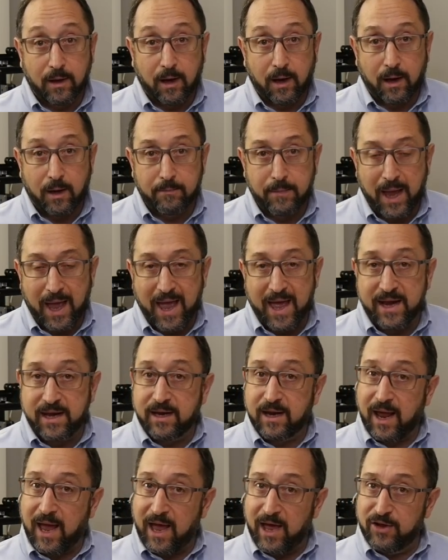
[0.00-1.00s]
Um,
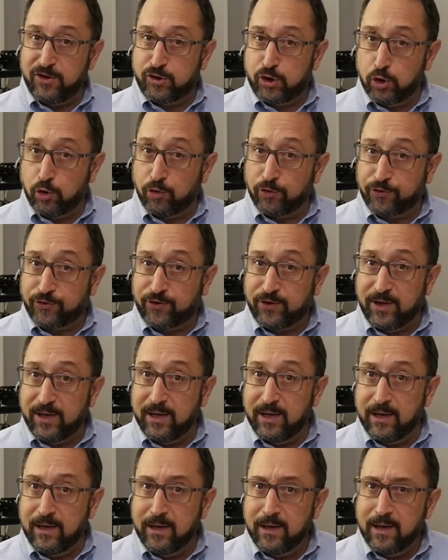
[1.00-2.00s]
and as you'll
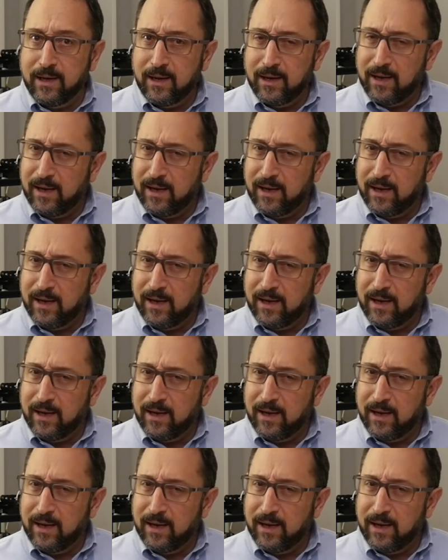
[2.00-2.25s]
see,